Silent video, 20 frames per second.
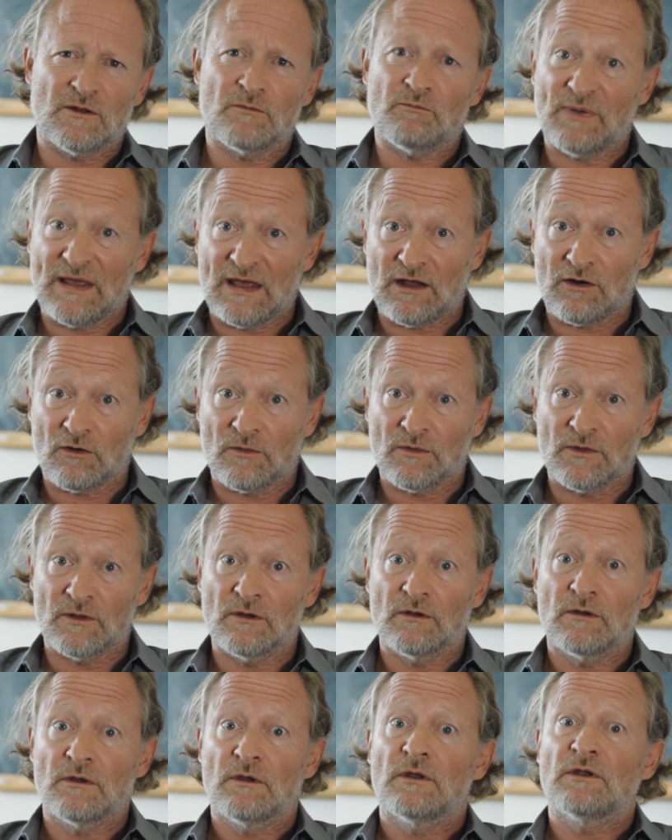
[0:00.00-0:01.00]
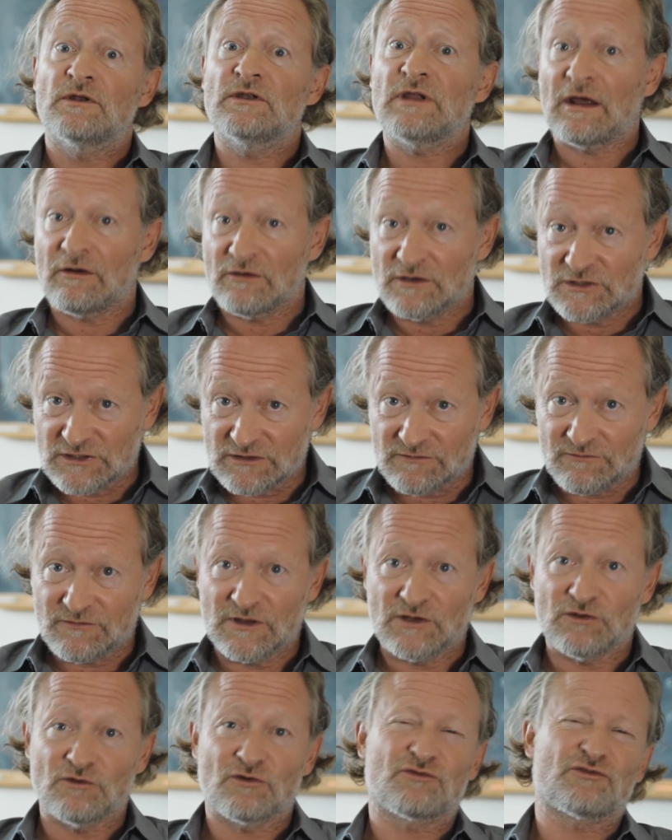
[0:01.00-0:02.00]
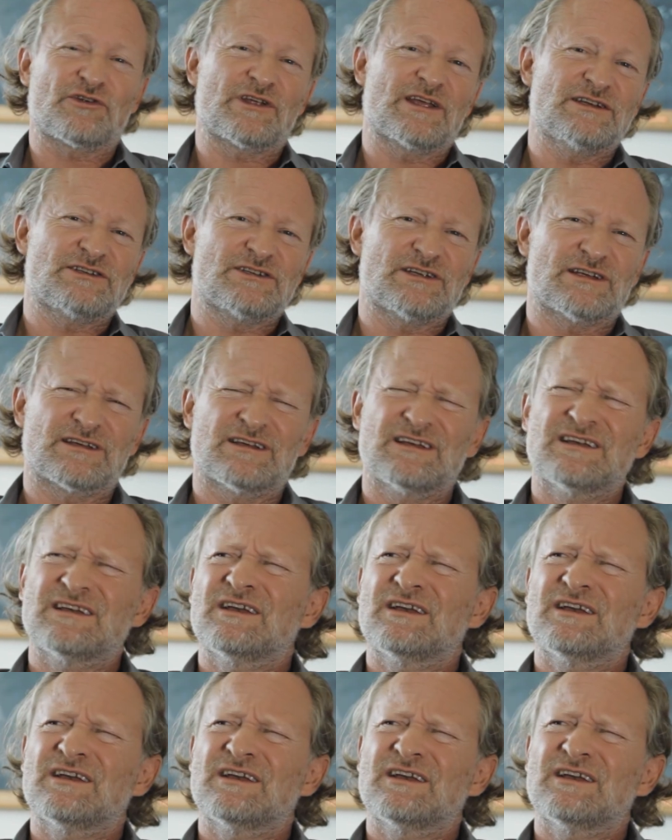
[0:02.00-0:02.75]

that bear on the narrative that you're creating.